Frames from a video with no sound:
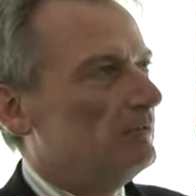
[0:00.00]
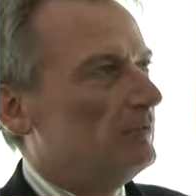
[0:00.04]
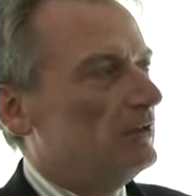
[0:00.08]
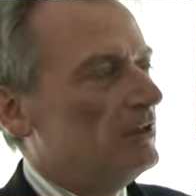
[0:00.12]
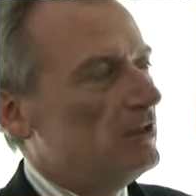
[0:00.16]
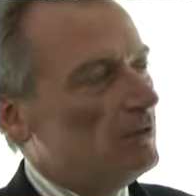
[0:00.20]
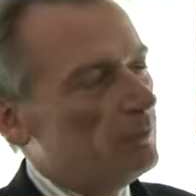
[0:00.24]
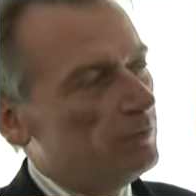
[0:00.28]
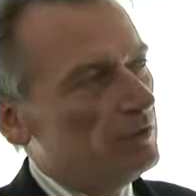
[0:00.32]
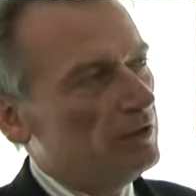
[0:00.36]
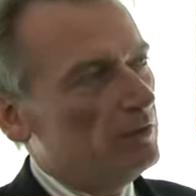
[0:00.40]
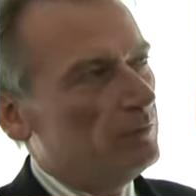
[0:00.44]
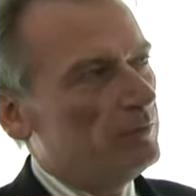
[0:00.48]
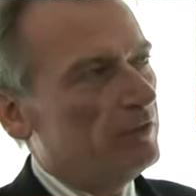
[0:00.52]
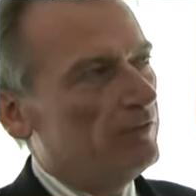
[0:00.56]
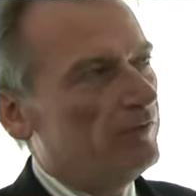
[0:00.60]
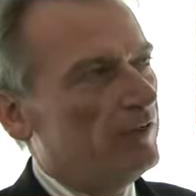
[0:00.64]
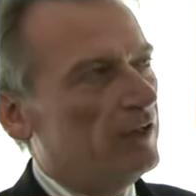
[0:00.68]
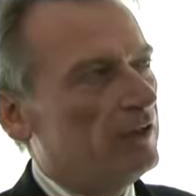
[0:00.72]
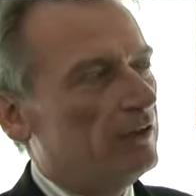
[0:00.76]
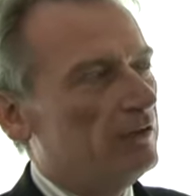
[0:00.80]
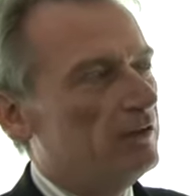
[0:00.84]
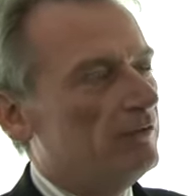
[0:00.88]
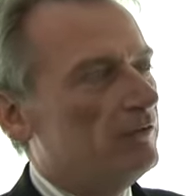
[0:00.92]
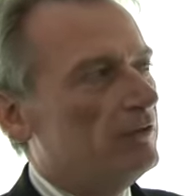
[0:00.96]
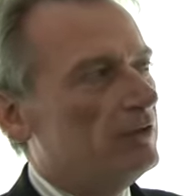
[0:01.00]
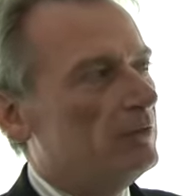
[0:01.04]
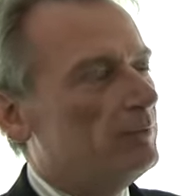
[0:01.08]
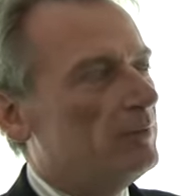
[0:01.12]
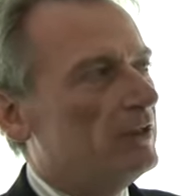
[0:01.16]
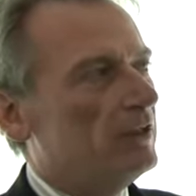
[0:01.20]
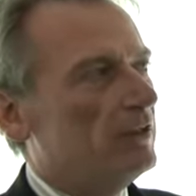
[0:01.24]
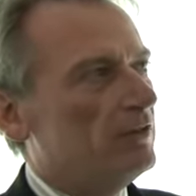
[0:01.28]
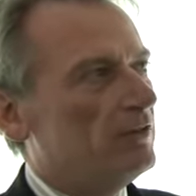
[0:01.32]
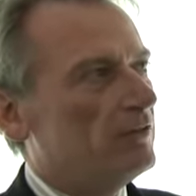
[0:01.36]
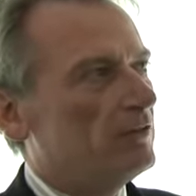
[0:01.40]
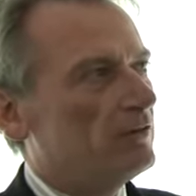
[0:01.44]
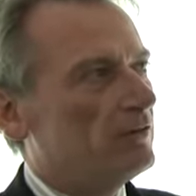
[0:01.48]
Equally, we've had a lot of
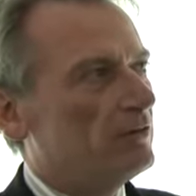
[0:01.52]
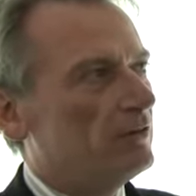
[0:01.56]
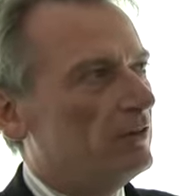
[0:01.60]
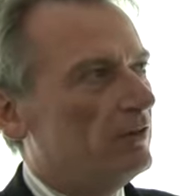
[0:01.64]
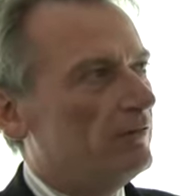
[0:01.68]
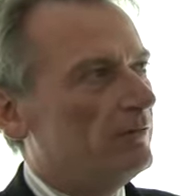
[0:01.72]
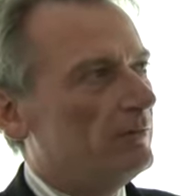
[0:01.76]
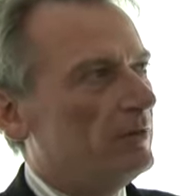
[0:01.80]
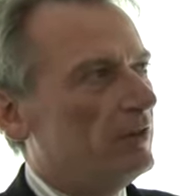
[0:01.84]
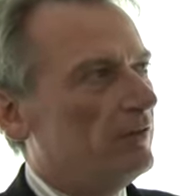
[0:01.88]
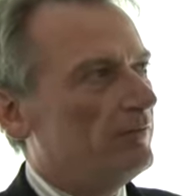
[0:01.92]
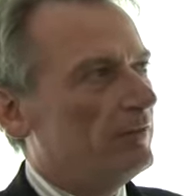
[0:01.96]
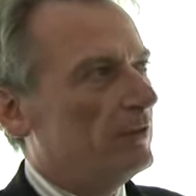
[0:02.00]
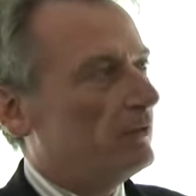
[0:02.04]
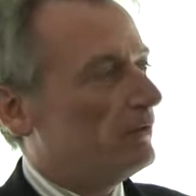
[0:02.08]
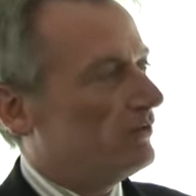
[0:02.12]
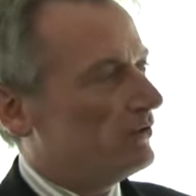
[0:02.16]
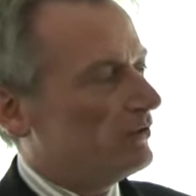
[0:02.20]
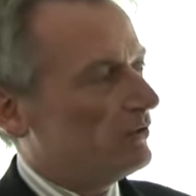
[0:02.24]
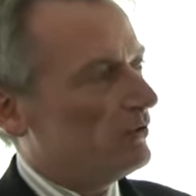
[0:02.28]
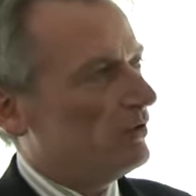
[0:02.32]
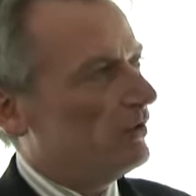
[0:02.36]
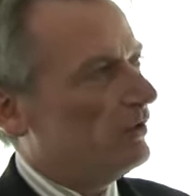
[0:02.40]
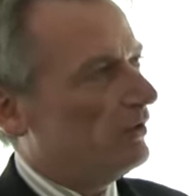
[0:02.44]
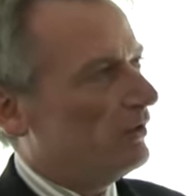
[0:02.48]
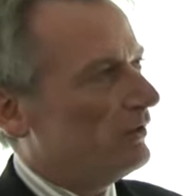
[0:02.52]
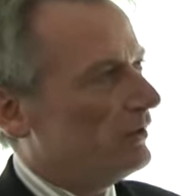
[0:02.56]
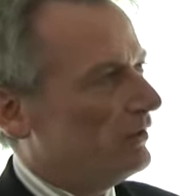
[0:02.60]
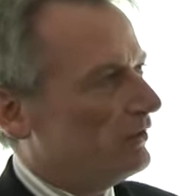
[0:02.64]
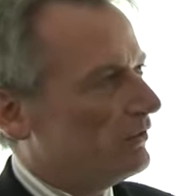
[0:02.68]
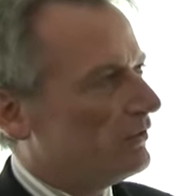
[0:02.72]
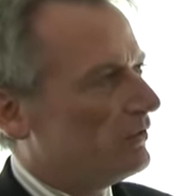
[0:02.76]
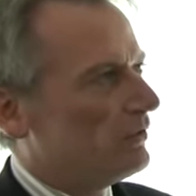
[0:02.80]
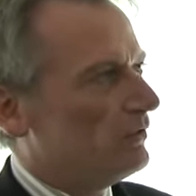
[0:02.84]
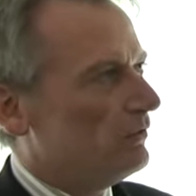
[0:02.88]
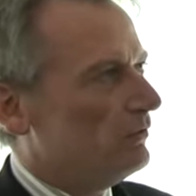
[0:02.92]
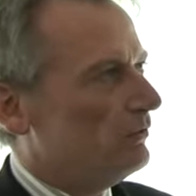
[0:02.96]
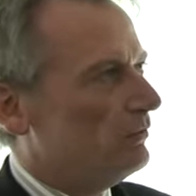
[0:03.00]
debate around Target
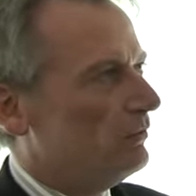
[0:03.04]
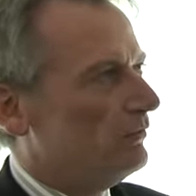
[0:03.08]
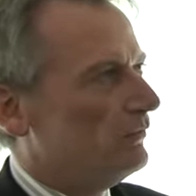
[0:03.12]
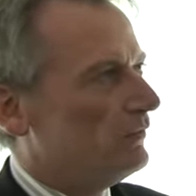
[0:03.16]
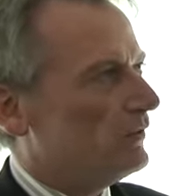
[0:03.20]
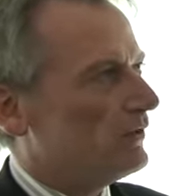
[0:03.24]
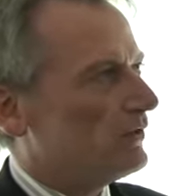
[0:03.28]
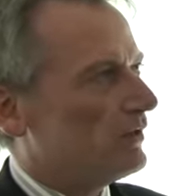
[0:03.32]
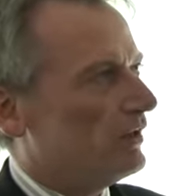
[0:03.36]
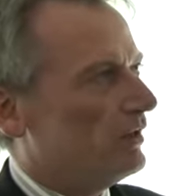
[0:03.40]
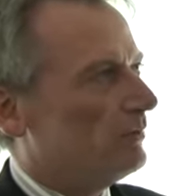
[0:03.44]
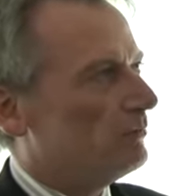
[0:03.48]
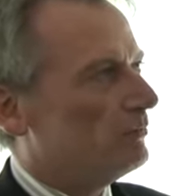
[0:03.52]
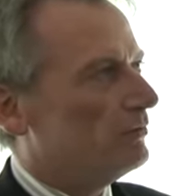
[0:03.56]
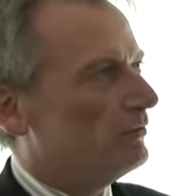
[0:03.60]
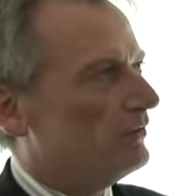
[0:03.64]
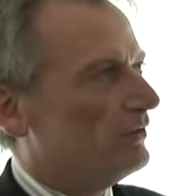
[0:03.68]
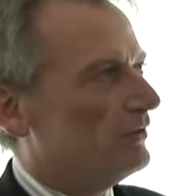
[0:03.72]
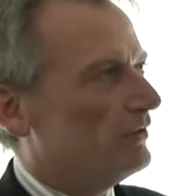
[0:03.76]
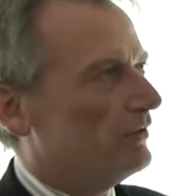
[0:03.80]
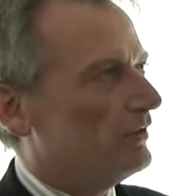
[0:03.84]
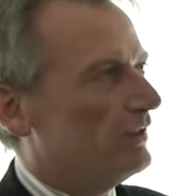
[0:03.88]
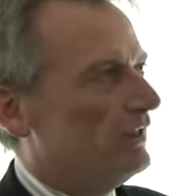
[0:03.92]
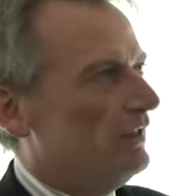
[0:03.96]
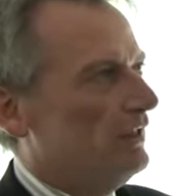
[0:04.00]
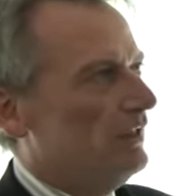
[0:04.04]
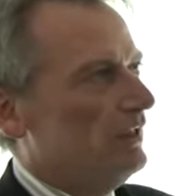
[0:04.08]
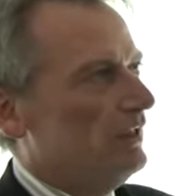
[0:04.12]
2, for example, and